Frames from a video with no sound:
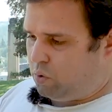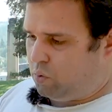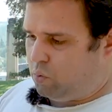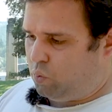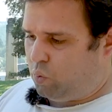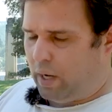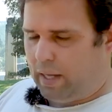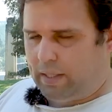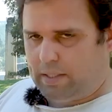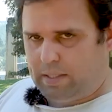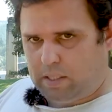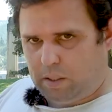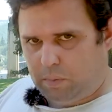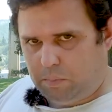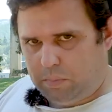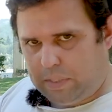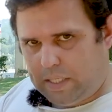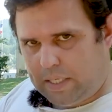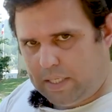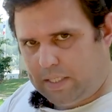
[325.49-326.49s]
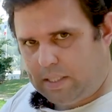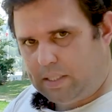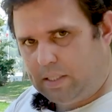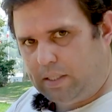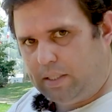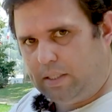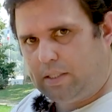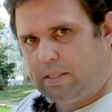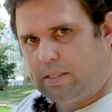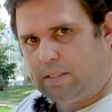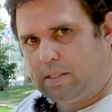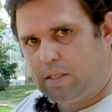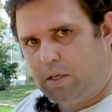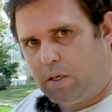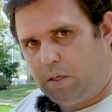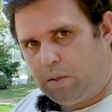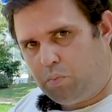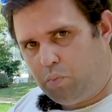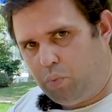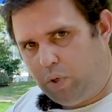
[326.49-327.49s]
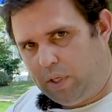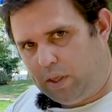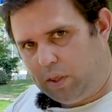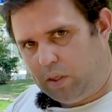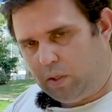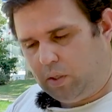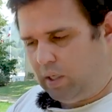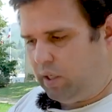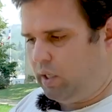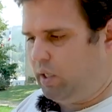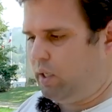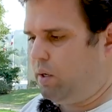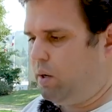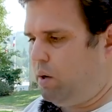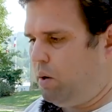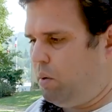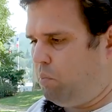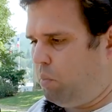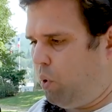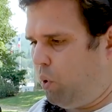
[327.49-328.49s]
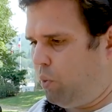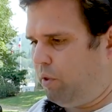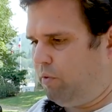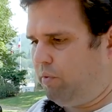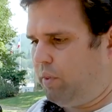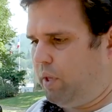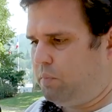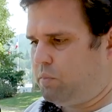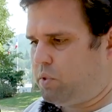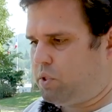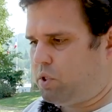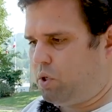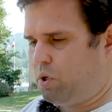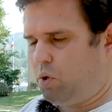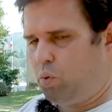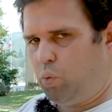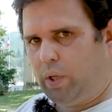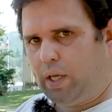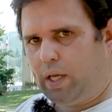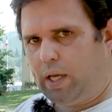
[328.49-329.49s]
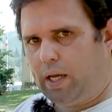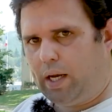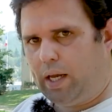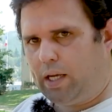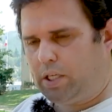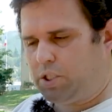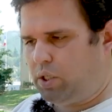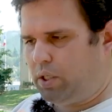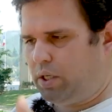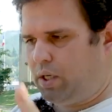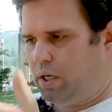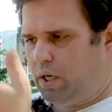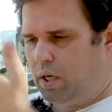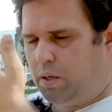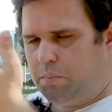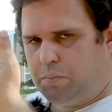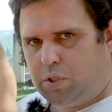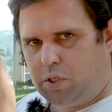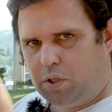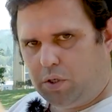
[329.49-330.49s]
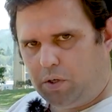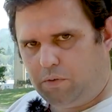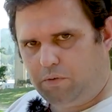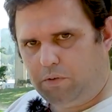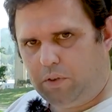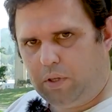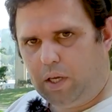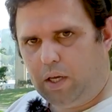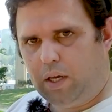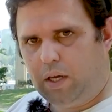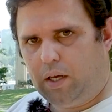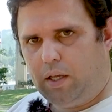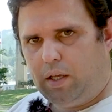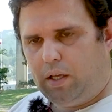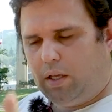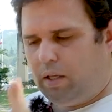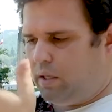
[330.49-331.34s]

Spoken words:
to add some distance between both of them so we can actually observe the